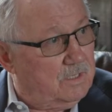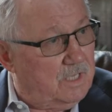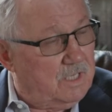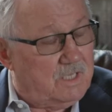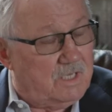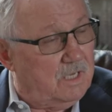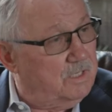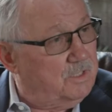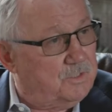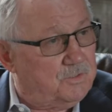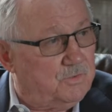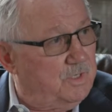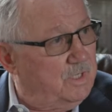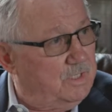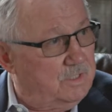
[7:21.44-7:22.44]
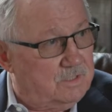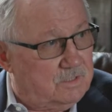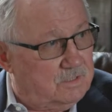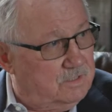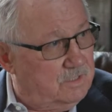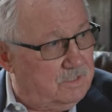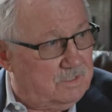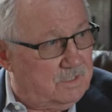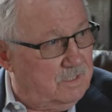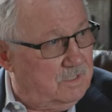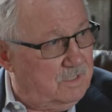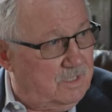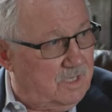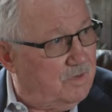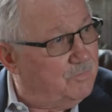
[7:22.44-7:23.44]
they cut trees, just
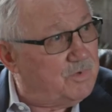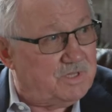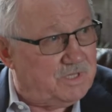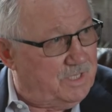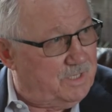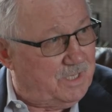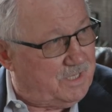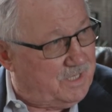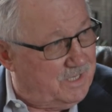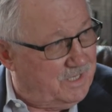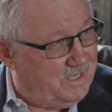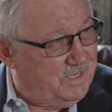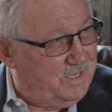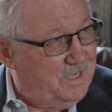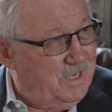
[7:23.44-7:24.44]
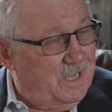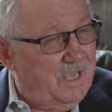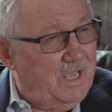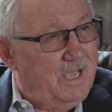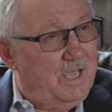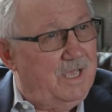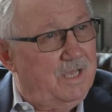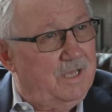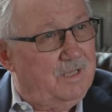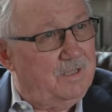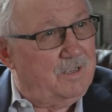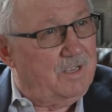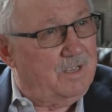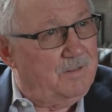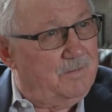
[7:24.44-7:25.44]
everything they cut,
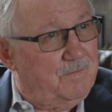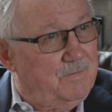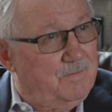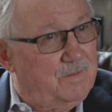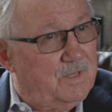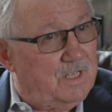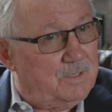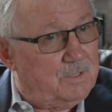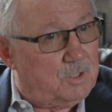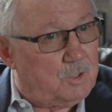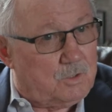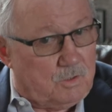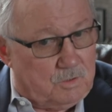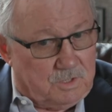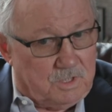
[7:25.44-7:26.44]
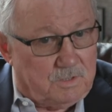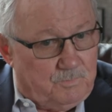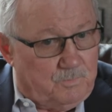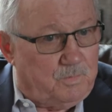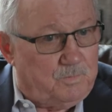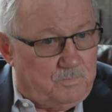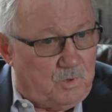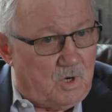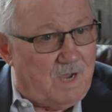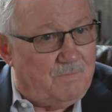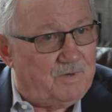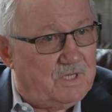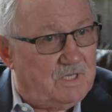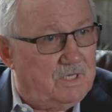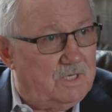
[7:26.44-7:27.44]
and this
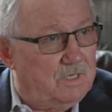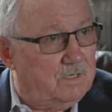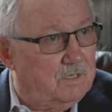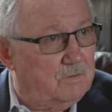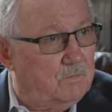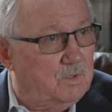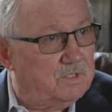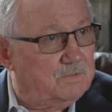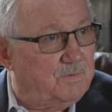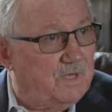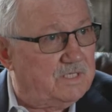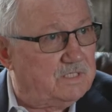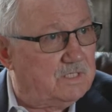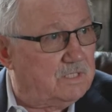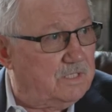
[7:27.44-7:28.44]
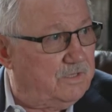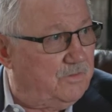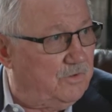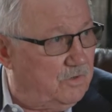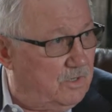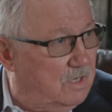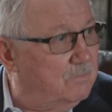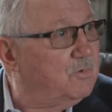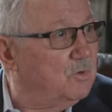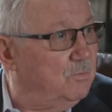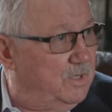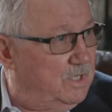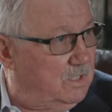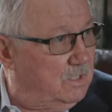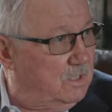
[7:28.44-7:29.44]
property here was basically their lumber
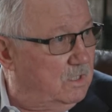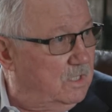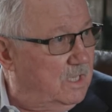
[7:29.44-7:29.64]
mill.